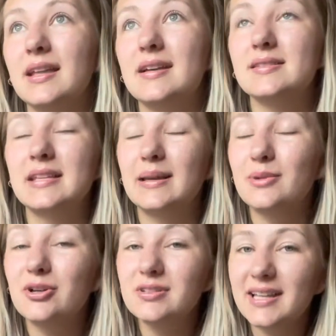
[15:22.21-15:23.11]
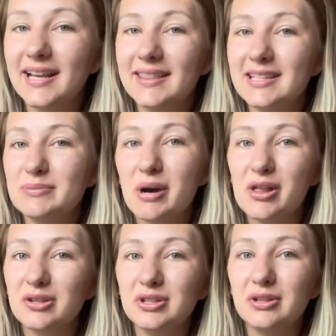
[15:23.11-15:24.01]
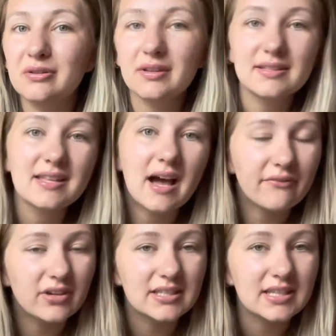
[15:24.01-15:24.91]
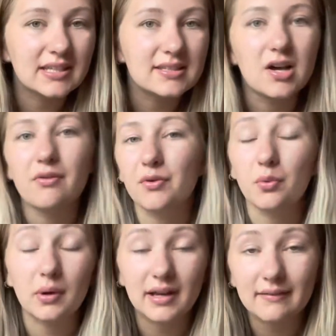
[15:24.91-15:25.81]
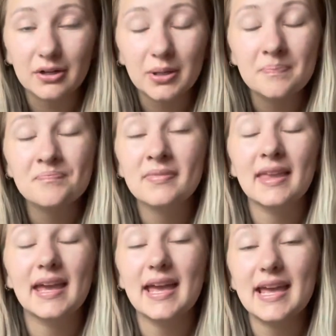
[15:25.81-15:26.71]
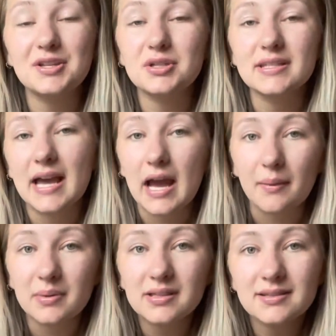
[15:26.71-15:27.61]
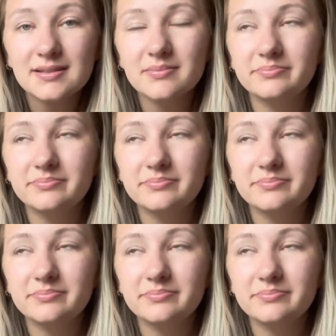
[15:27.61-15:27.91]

that same old thing that's bothered you that's not fixing itself or whatever. It just happens.